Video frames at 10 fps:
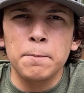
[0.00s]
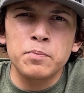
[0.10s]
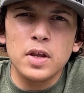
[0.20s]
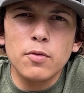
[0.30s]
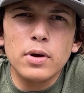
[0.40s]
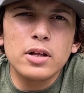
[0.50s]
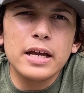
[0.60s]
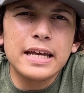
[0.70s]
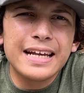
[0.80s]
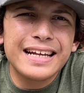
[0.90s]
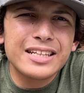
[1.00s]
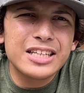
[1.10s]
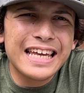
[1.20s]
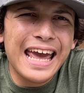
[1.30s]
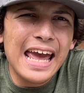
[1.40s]
you really
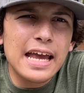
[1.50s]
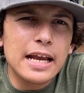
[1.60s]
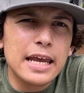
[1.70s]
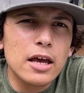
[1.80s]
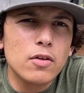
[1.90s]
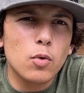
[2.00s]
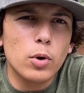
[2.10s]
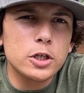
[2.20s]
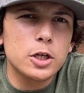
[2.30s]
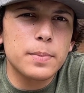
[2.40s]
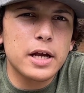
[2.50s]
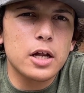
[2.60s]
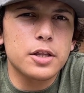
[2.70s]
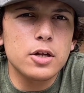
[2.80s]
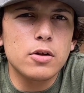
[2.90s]
can't kill the worker
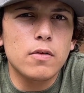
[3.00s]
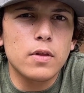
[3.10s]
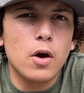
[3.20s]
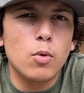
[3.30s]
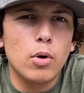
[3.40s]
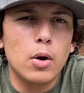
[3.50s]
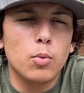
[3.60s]
because you don't know what